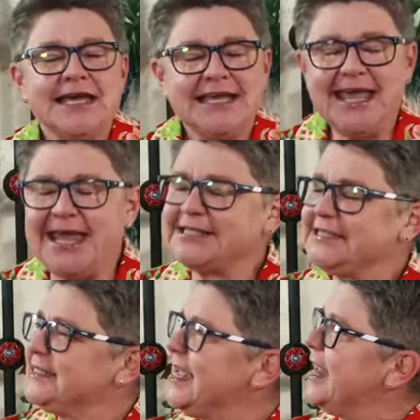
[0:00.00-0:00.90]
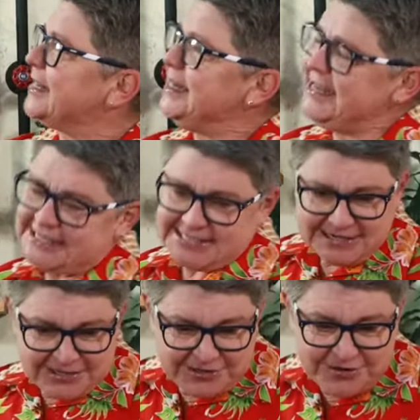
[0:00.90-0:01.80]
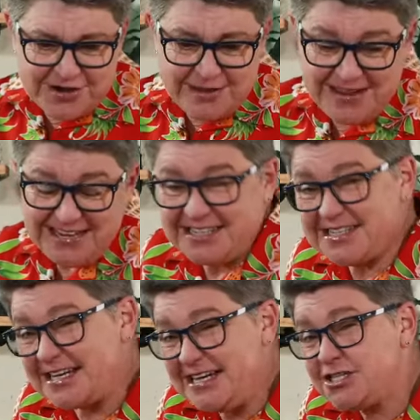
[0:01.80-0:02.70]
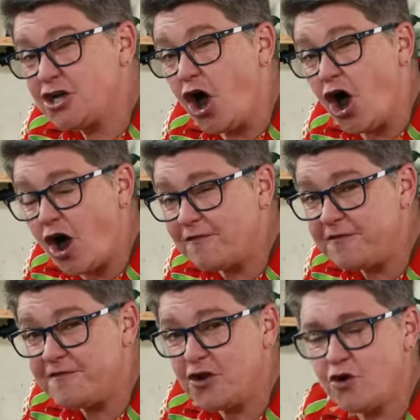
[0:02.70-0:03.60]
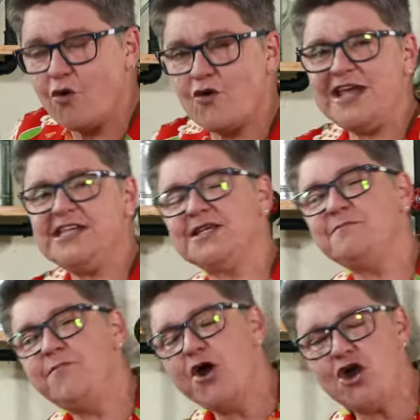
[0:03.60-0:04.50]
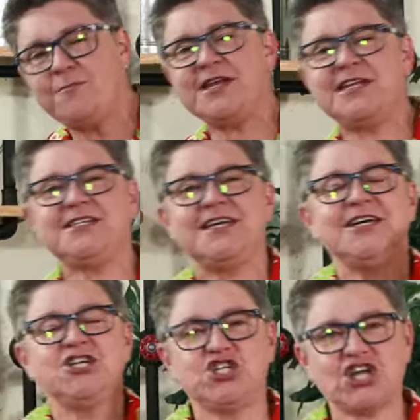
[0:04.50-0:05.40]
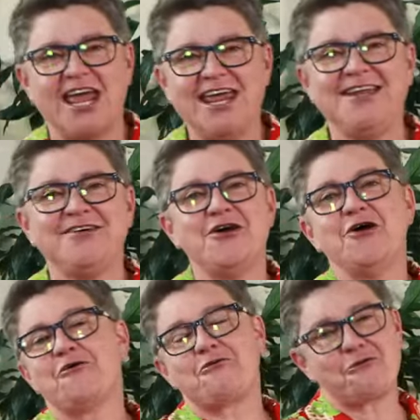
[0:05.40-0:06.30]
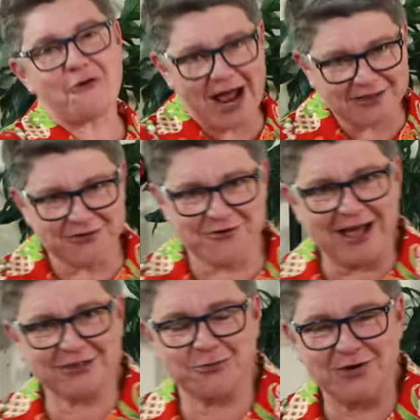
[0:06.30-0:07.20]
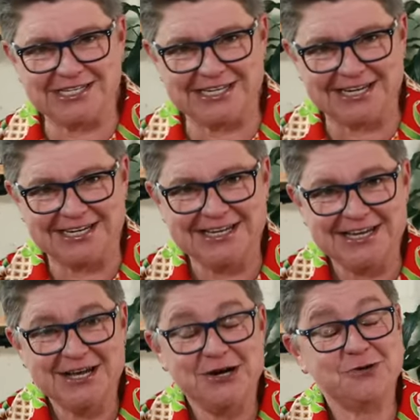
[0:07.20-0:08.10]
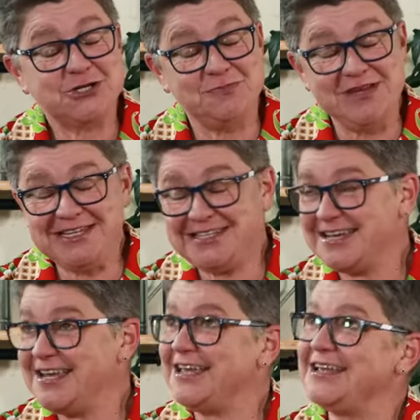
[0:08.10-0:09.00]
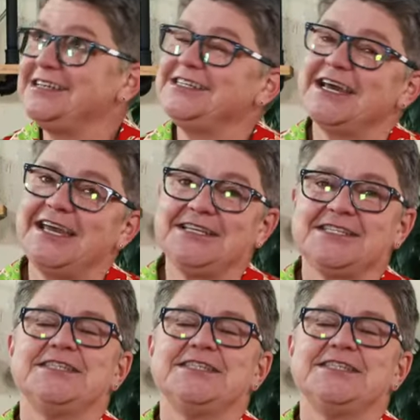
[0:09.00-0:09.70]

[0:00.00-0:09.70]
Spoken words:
gets at least 3 meters, at least half of the lawn is in permanent shade right throughout the winter, which means it takes